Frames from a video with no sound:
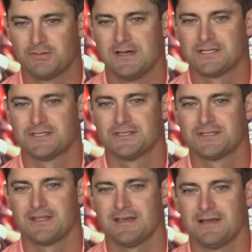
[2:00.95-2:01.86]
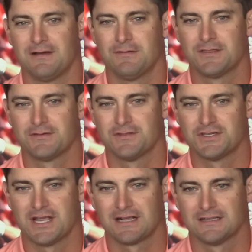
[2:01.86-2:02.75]
questions, uh, I went through the
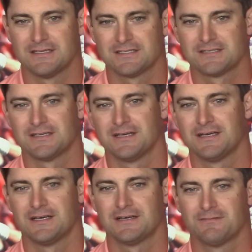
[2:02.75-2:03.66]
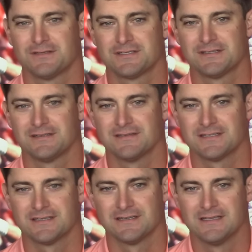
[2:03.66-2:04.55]
checklist, uh, was is
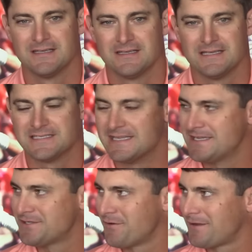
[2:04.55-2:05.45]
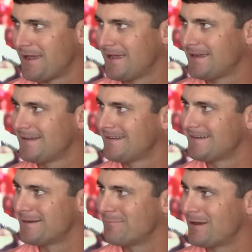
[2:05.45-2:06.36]
it, his knees okay?
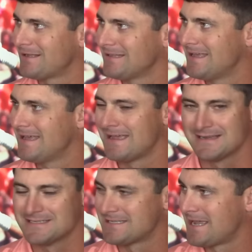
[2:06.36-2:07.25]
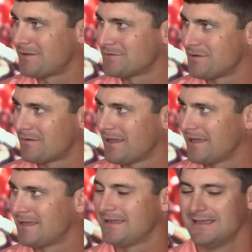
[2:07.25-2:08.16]
He break a leg, is his ankles
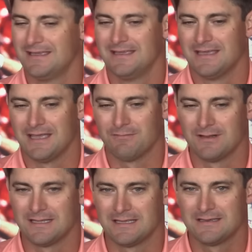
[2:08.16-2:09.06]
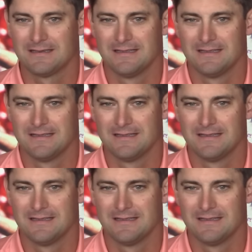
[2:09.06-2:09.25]
okay? And really,